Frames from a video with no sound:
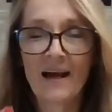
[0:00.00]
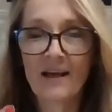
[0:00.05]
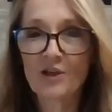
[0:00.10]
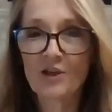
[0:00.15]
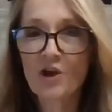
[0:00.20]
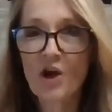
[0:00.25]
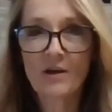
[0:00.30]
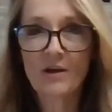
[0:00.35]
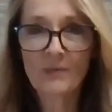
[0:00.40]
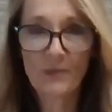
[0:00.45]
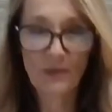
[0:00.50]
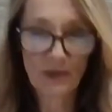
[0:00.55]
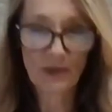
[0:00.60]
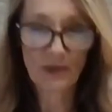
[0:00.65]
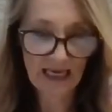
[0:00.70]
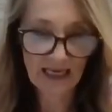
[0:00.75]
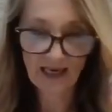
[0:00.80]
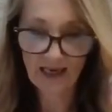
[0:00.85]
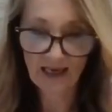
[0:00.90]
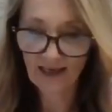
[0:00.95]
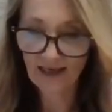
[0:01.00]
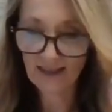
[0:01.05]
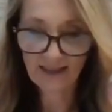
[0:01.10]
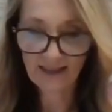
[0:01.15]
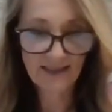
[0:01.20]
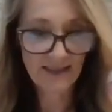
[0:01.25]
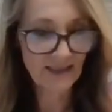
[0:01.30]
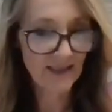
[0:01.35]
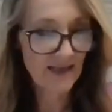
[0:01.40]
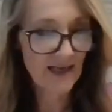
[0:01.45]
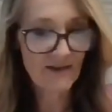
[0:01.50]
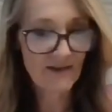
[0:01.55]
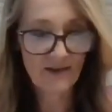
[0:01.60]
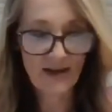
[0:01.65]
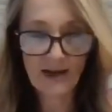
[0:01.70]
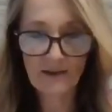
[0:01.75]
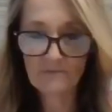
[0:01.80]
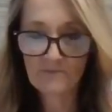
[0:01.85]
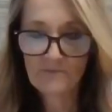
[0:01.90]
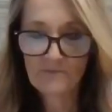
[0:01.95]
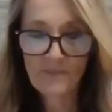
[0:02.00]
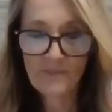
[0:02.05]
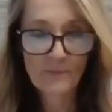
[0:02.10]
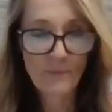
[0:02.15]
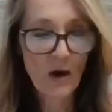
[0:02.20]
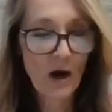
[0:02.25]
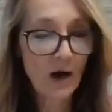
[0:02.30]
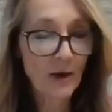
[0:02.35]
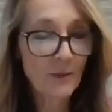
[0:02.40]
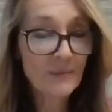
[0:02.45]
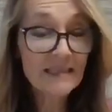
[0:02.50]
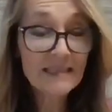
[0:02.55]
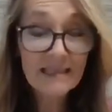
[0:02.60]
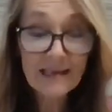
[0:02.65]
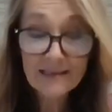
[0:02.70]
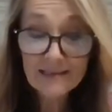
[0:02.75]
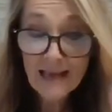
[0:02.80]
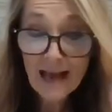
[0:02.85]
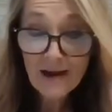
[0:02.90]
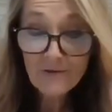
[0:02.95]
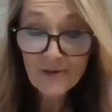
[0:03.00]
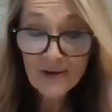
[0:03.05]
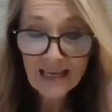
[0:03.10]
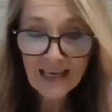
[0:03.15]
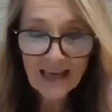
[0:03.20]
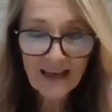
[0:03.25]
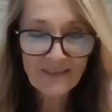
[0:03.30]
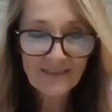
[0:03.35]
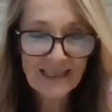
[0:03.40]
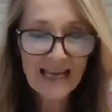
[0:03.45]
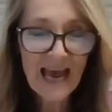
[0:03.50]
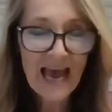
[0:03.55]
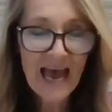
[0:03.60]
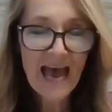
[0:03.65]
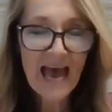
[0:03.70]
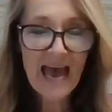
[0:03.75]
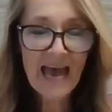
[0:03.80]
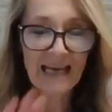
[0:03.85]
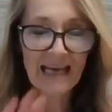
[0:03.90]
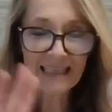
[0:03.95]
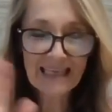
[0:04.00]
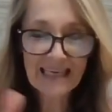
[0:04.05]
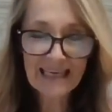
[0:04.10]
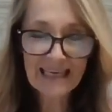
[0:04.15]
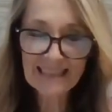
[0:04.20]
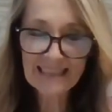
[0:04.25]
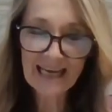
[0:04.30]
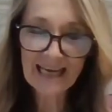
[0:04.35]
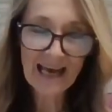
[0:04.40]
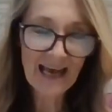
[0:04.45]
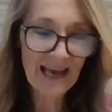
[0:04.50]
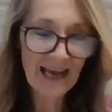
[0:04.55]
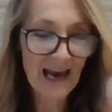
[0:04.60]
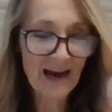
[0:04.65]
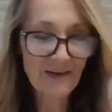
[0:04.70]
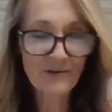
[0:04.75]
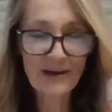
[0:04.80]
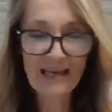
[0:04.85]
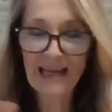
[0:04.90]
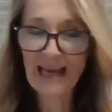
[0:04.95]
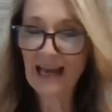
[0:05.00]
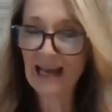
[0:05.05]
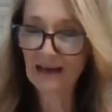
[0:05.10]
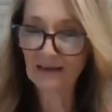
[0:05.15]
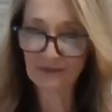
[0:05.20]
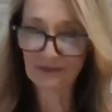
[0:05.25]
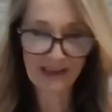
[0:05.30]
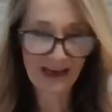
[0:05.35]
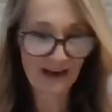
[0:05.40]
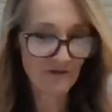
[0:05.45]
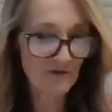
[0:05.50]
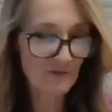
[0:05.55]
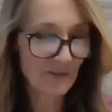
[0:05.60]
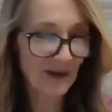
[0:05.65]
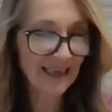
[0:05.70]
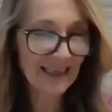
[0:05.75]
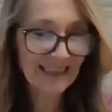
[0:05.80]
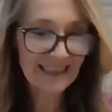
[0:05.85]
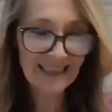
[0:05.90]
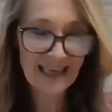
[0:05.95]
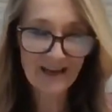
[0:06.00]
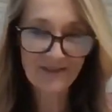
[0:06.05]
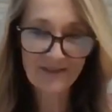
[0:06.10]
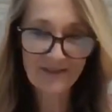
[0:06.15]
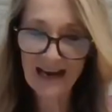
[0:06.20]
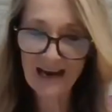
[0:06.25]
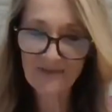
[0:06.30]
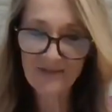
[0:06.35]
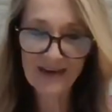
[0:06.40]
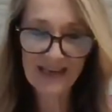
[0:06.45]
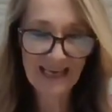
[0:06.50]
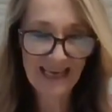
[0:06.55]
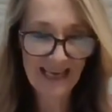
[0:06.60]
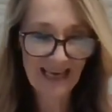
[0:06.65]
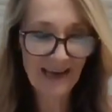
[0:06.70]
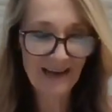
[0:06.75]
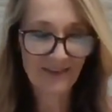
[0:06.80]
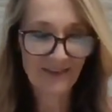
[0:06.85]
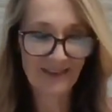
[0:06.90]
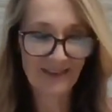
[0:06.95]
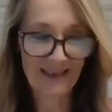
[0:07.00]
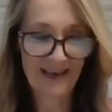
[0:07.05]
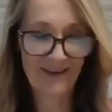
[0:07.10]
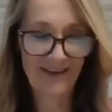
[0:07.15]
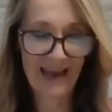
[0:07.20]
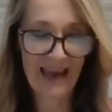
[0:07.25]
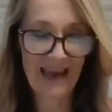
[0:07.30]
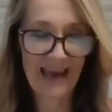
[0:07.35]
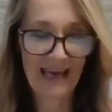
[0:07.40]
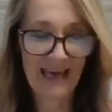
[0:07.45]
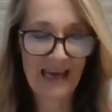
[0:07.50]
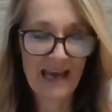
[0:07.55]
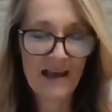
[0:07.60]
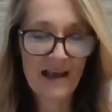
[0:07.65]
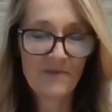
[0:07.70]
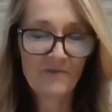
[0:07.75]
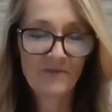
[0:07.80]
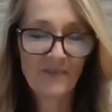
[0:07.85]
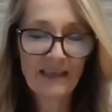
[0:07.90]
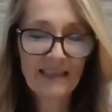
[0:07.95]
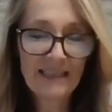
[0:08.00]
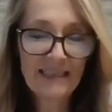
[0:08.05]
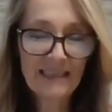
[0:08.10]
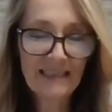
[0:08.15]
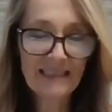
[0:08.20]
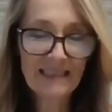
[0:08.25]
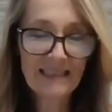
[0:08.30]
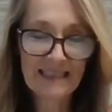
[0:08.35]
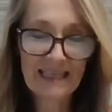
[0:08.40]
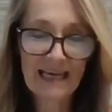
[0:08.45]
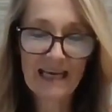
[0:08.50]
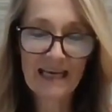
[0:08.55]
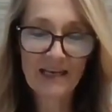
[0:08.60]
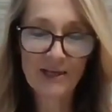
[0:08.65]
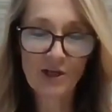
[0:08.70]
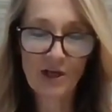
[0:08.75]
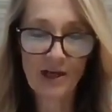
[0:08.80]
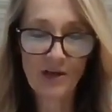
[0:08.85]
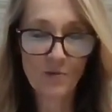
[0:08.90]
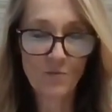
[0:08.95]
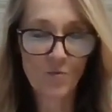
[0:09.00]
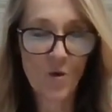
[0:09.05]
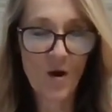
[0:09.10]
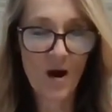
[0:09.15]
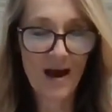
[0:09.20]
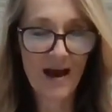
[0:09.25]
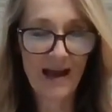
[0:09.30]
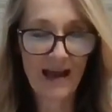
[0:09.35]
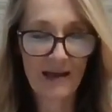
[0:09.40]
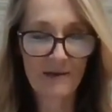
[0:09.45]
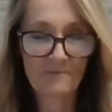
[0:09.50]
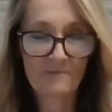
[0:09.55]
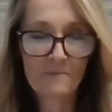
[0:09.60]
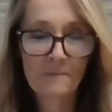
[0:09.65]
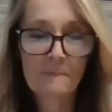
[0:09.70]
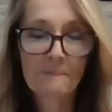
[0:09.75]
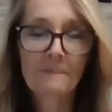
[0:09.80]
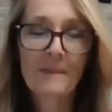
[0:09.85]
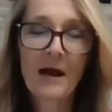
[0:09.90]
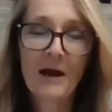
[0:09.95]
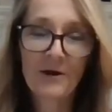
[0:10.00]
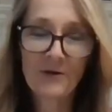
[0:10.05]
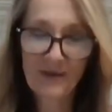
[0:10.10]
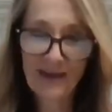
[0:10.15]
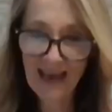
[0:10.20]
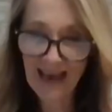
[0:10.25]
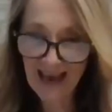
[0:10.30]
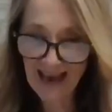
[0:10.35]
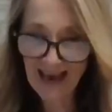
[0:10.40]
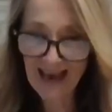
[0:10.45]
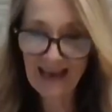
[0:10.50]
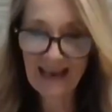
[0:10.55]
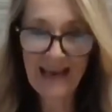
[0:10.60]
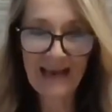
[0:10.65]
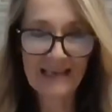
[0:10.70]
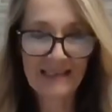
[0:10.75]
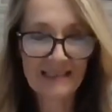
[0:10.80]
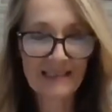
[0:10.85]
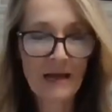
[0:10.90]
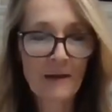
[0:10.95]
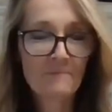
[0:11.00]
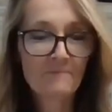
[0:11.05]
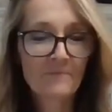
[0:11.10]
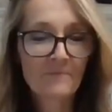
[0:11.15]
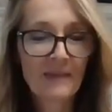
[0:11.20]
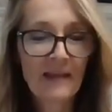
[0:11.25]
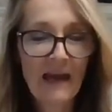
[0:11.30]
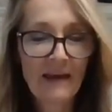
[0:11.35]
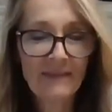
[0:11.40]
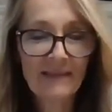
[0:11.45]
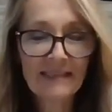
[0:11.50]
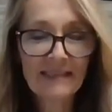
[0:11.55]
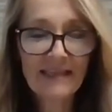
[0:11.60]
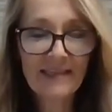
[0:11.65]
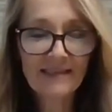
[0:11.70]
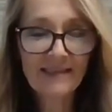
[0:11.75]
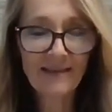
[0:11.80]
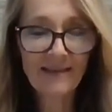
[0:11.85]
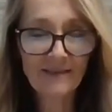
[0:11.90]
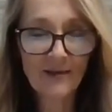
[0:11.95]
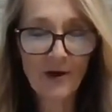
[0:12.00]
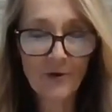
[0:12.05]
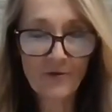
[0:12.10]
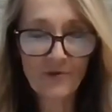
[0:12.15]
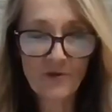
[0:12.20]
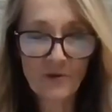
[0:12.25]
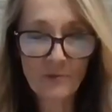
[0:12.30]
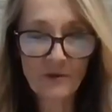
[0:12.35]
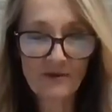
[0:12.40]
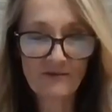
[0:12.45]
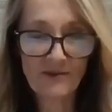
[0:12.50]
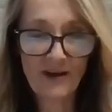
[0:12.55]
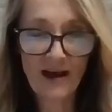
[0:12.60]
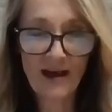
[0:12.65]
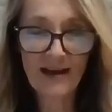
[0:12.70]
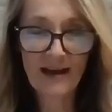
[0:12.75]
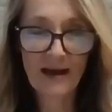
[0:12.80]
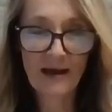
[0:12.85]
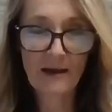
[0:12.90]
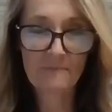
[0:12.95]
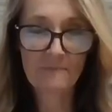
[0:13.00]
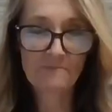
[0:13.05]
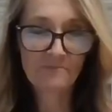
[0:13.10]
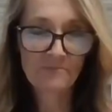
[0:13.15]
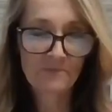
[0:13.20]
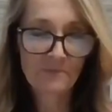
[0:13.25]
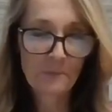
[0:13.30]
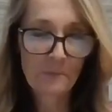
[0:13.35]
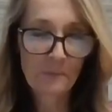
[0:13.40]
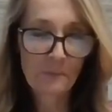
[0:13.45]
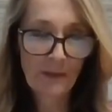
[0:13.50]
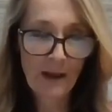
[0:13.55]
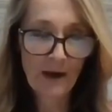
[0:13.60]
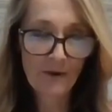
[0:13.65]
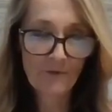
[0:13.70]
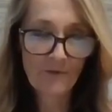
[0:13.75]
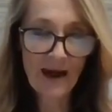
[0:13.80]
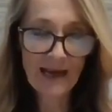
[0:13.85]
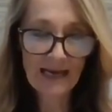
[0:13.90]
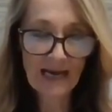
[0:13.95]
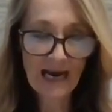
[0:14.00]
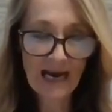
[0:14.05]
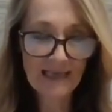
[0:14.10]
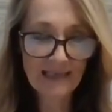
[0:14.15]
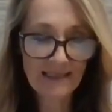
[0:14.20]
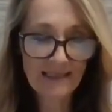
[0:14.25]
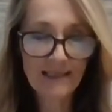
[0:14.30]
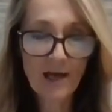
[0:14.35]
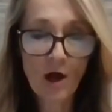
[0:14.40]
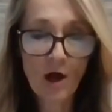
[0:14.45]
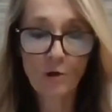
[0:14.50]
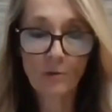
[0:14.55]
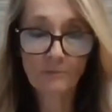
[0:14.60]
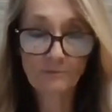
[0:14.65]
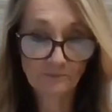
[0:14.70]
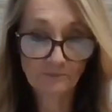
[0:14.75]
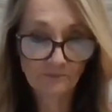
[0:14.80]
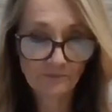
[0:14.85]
chalked with it, and I just love it. Barb says Every Gift. Hey, Linda, Every Gift. Everybody's loving Every Gift. Okay, Vintage Sage and Wine. Okay, yes. Kathy says hello from Nevada. All right, guys. So